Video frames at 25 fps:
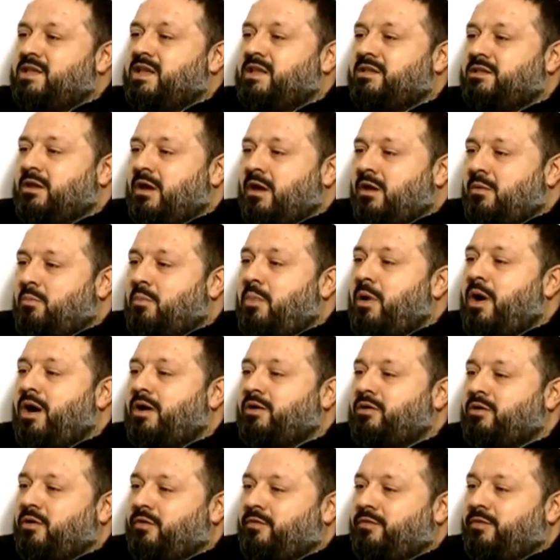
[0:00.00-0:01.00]
that are
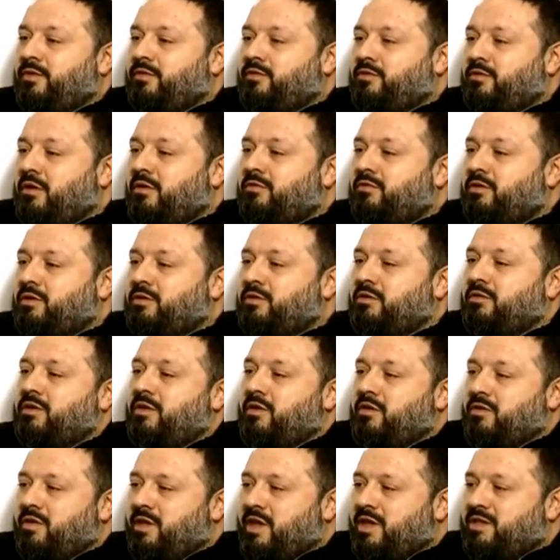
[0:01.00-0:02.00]
part of the
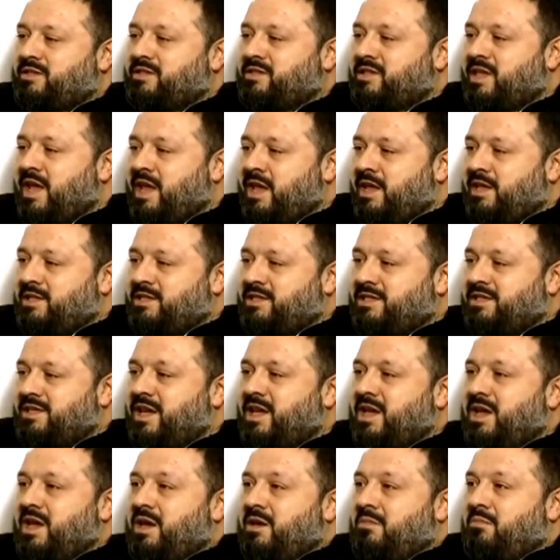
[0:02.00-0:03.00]
territory of the states.
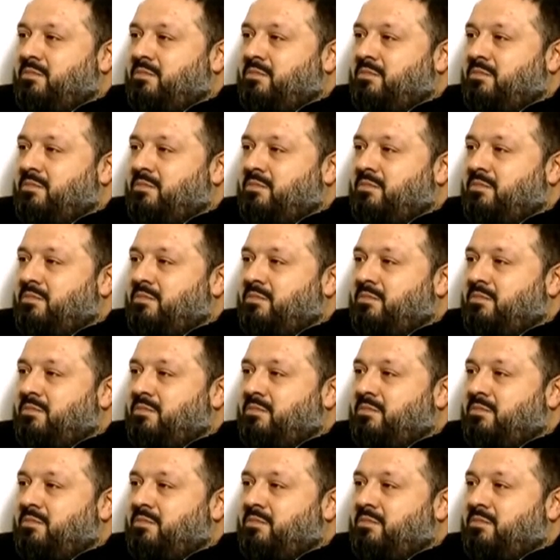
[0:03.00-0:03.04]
